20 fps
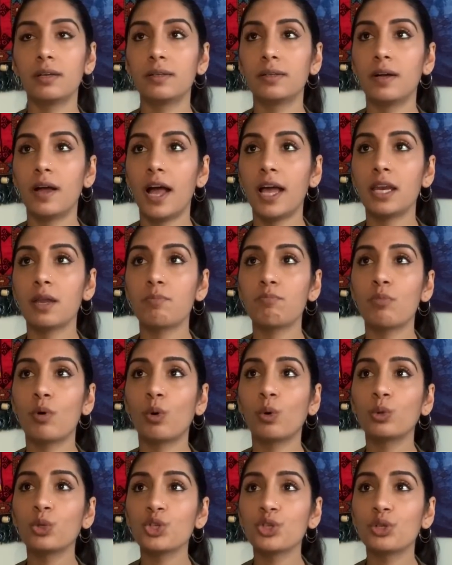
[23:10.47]
an
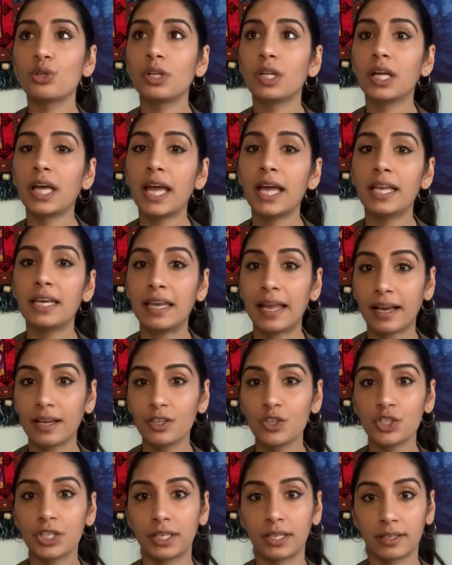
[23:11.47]
emotional
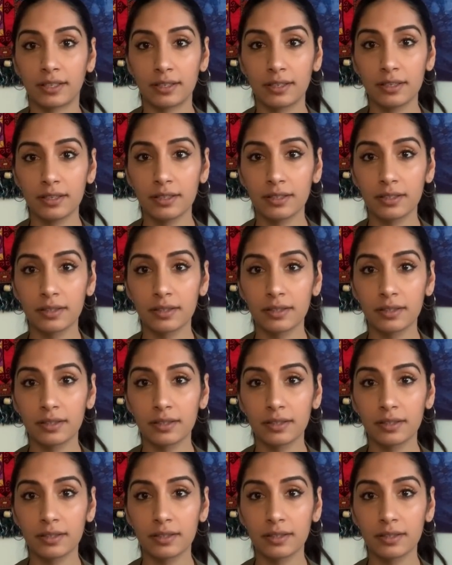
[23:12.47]
connection.